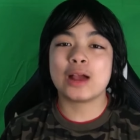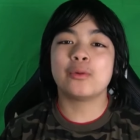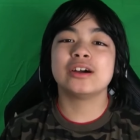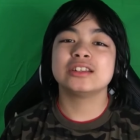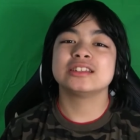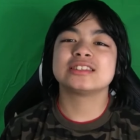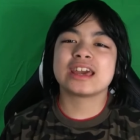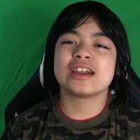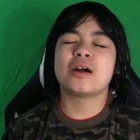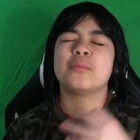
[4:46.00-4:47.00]
I wanted to
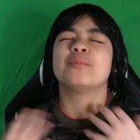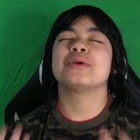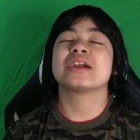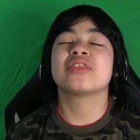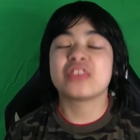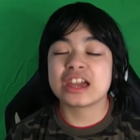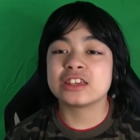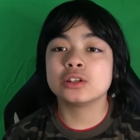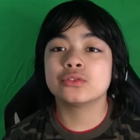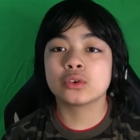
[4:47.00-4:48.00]
say a big
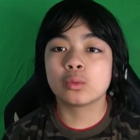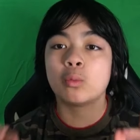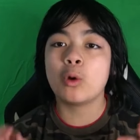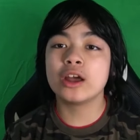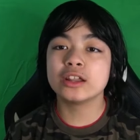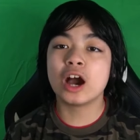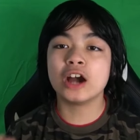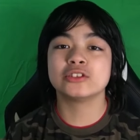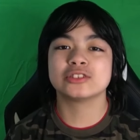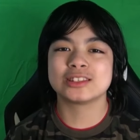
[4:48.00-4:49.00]
thank you for
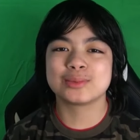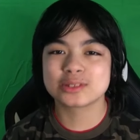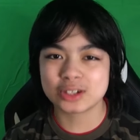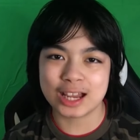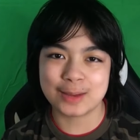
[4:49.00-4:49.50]
100 subscribers